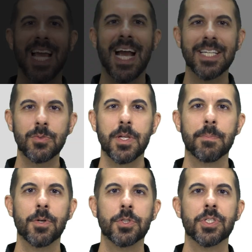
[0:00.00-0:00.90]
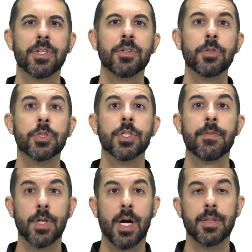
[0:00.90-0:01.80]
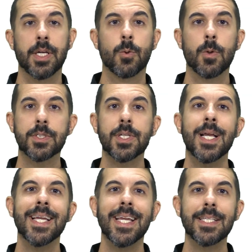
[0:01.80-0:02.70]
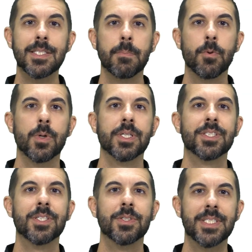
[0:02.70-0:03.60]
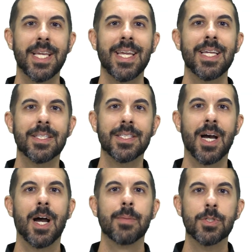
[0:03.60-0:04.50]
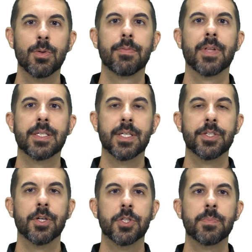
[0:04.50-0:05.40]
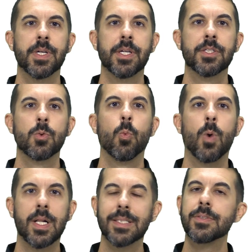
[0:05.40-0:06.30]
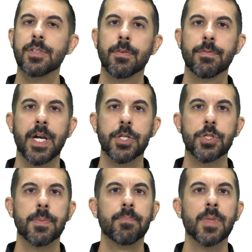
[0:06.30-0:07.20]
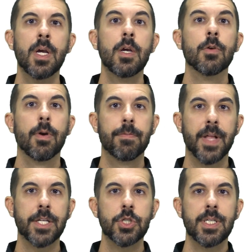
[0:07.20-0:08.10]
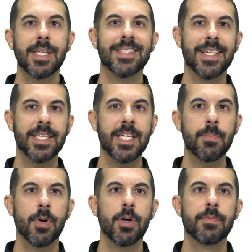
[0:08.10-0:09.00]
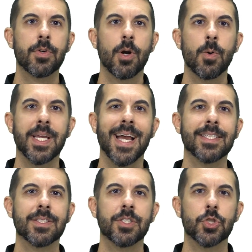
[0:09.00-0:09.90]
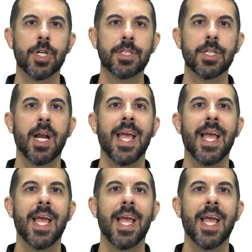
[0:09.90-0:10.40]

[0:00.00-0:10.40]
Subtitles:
As we approach the conclusion of your online course, it's important to take time to reflect on your experience while it's still fresh. Reflection is a key part of growing as an instructor,